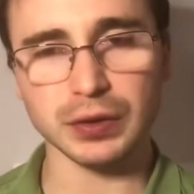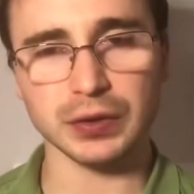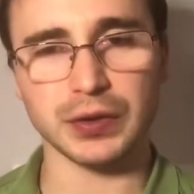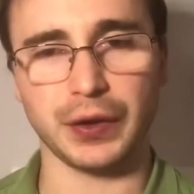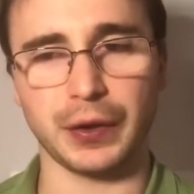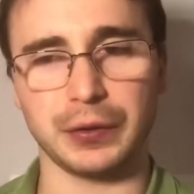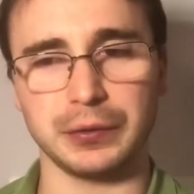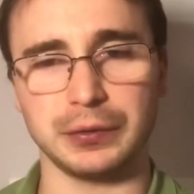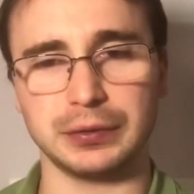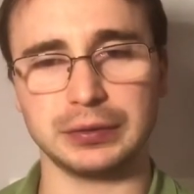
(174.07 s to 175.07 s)
So...
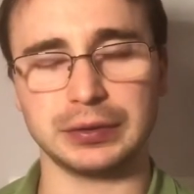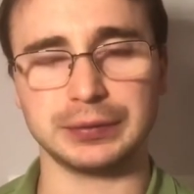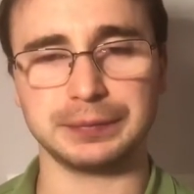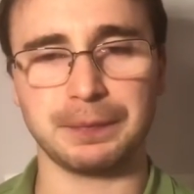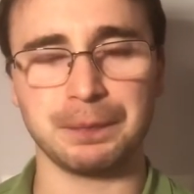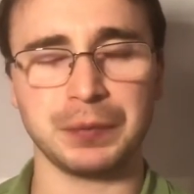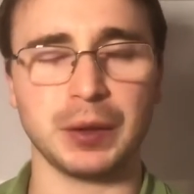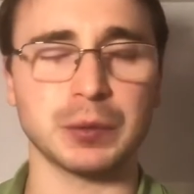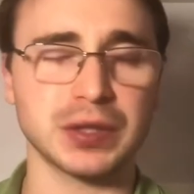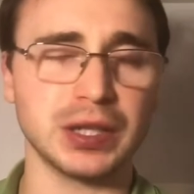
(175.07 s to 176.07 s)
it
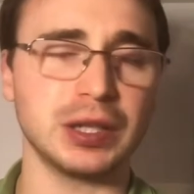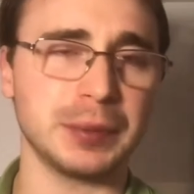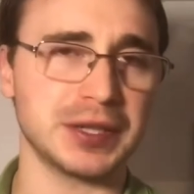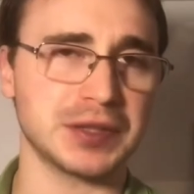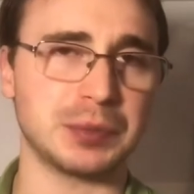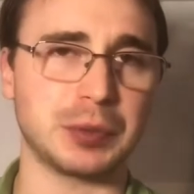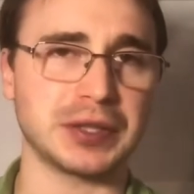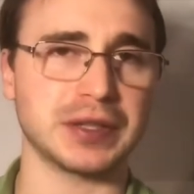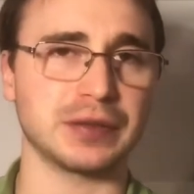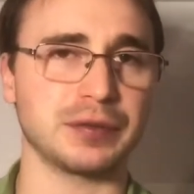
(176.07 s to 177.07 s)
was a little bit
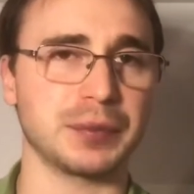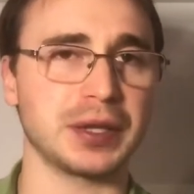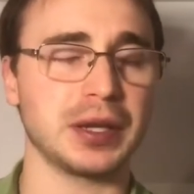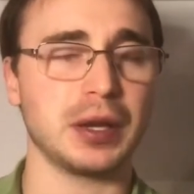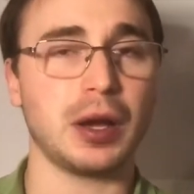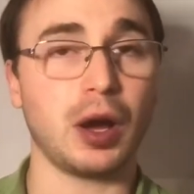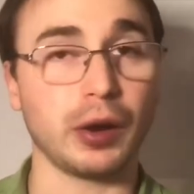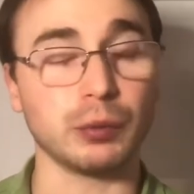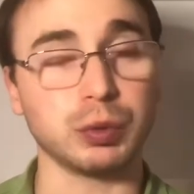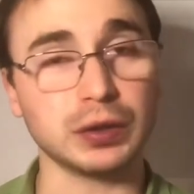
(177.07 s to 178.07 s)
disappointing for me. I
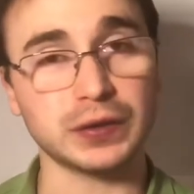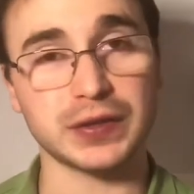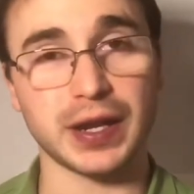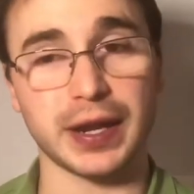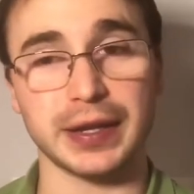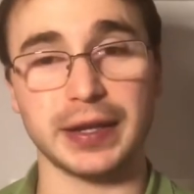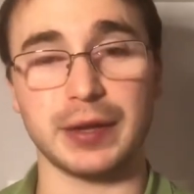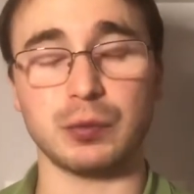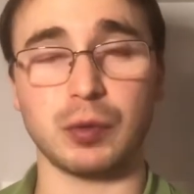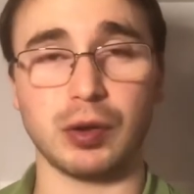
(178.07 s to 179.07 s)
will say
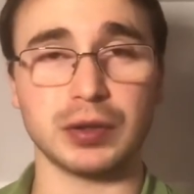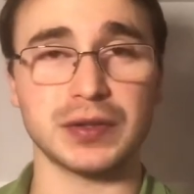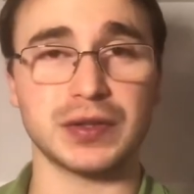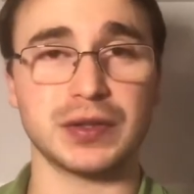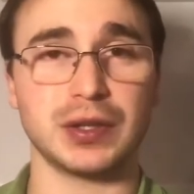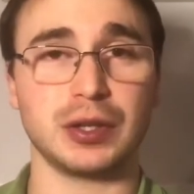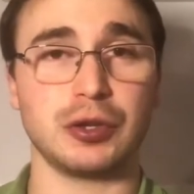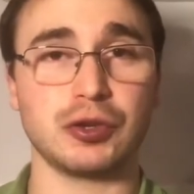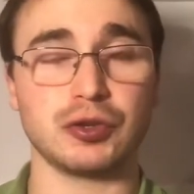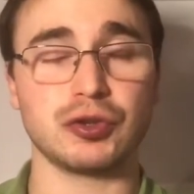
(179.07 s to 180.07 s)
it was
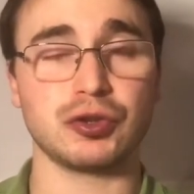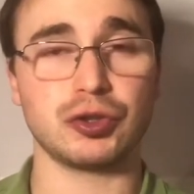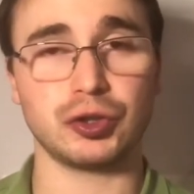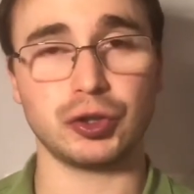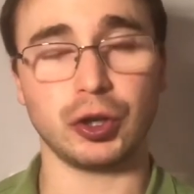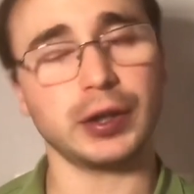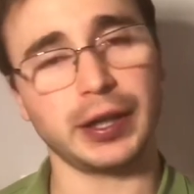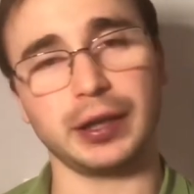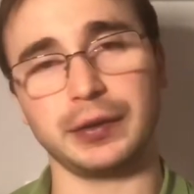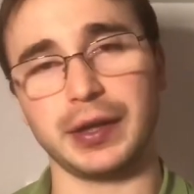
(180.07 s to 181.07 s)

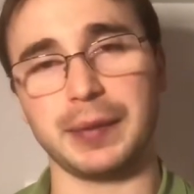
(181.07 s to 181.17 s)
shocking the